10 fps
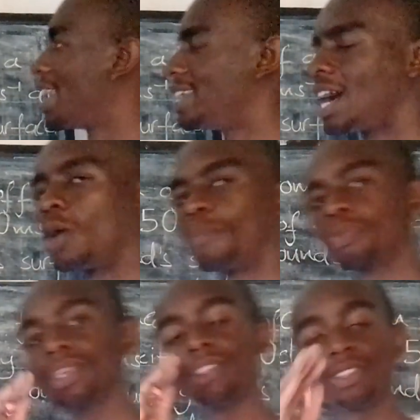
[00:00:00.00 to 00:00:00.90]
Now
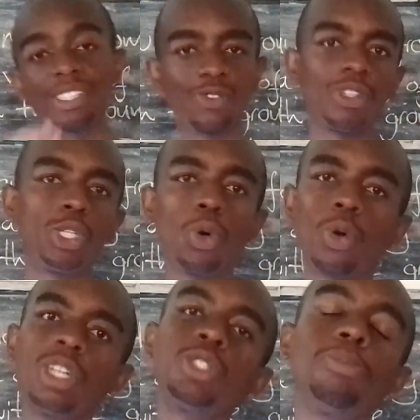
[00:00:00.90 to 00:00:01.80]
in this video we're
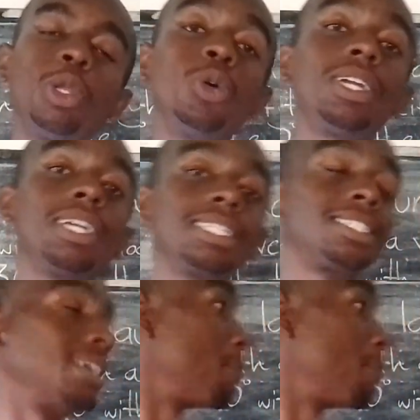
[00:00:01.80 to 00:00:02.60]
going to be looking at